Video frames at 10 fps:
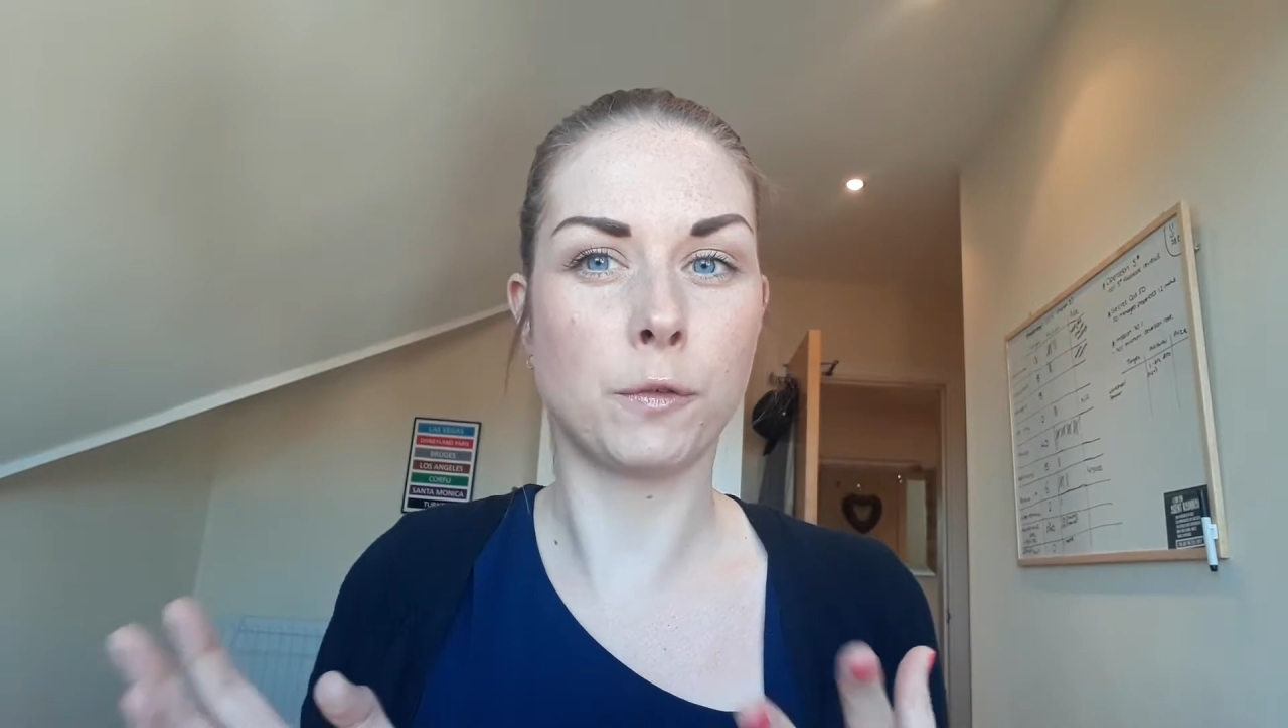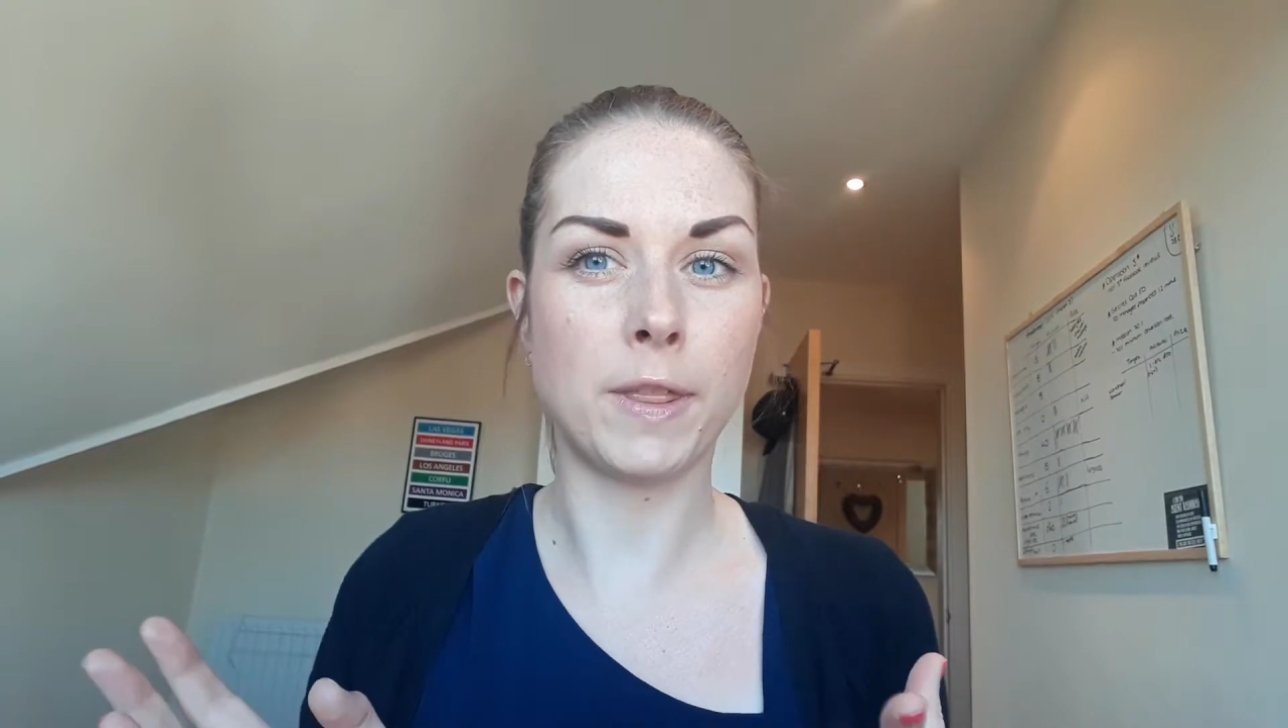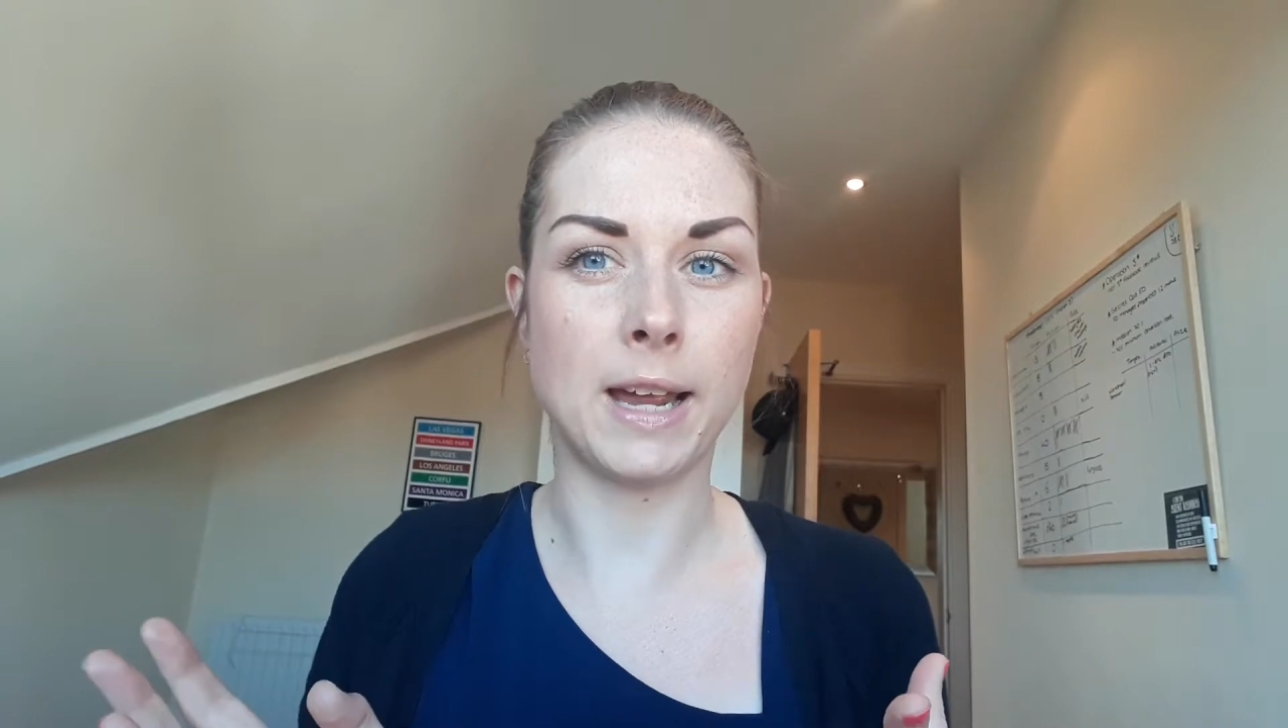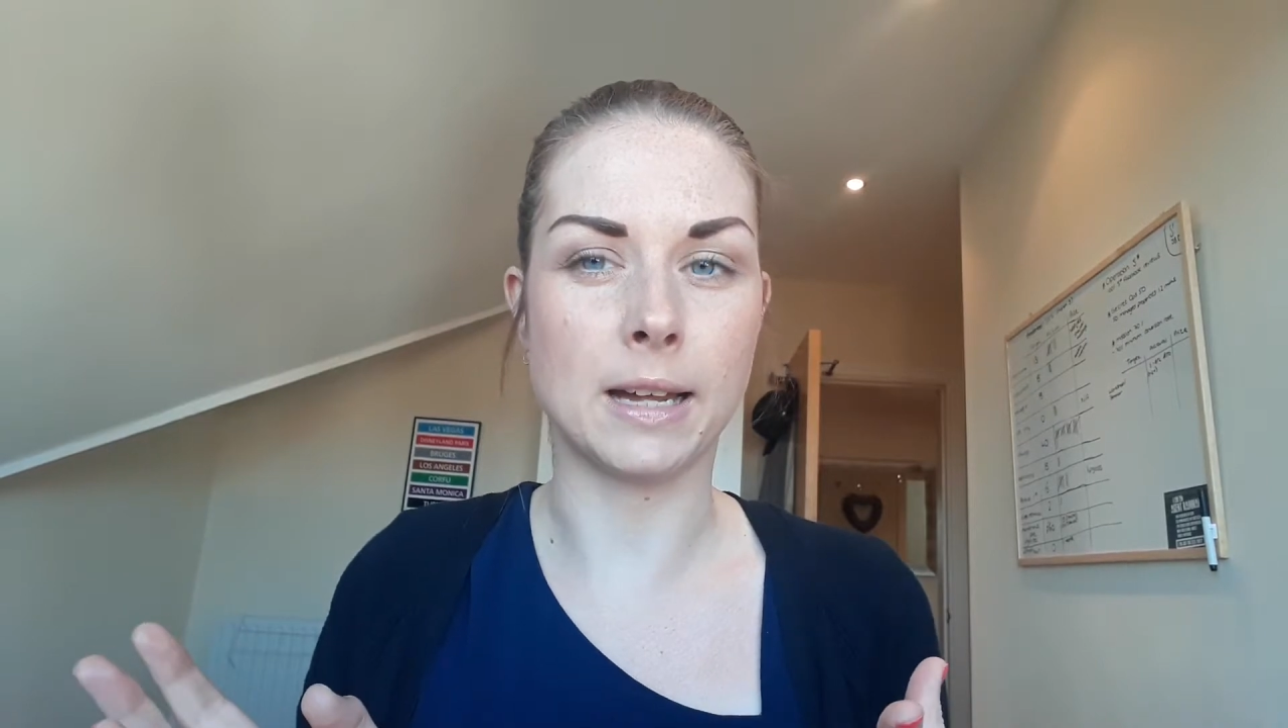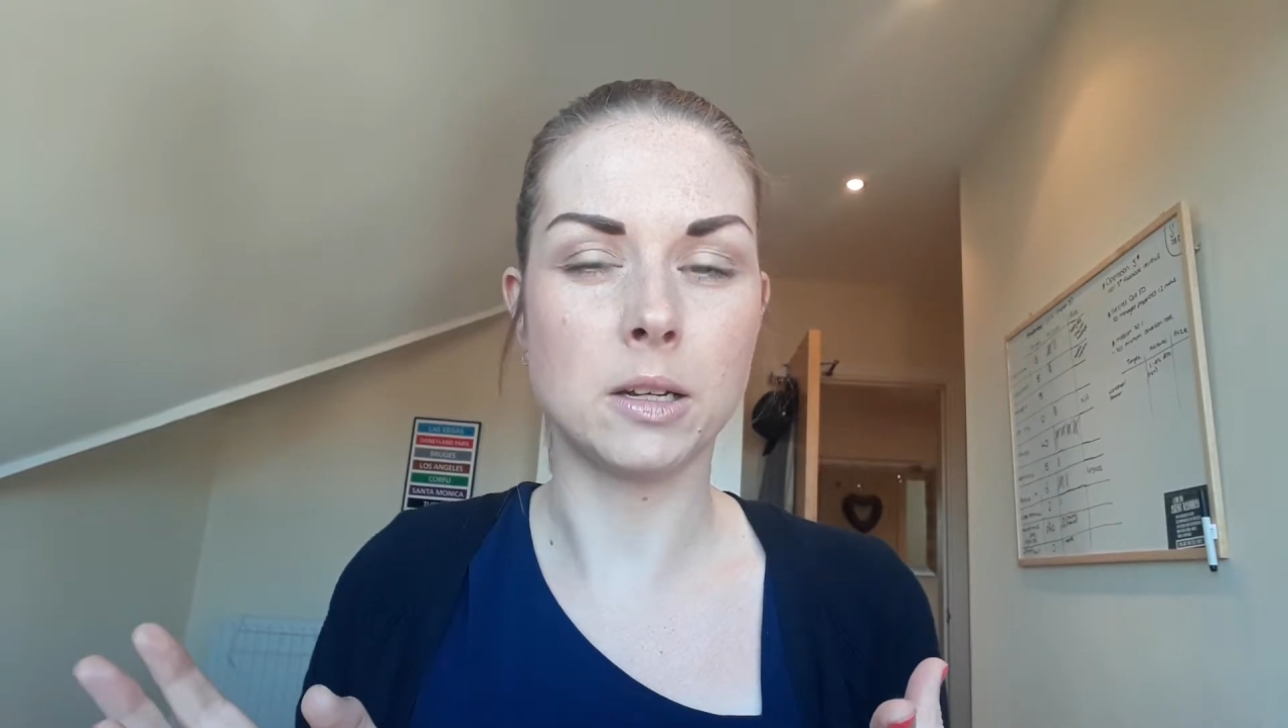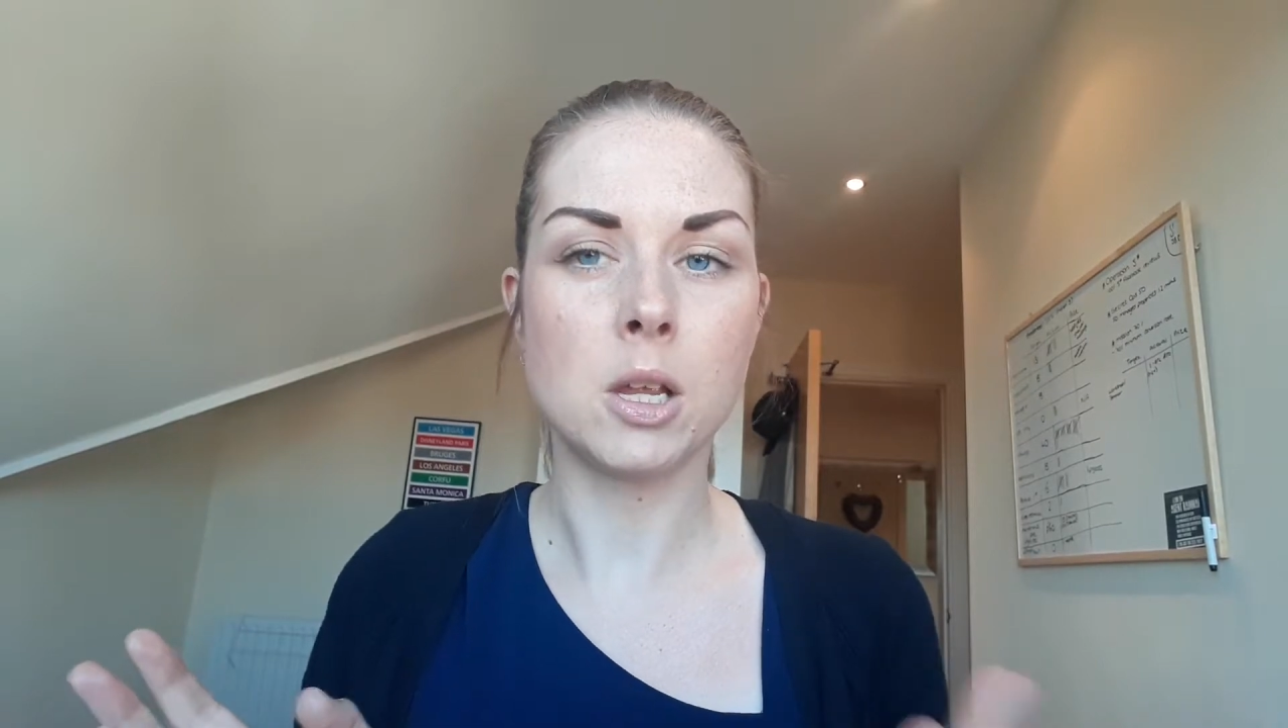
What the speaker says: for that.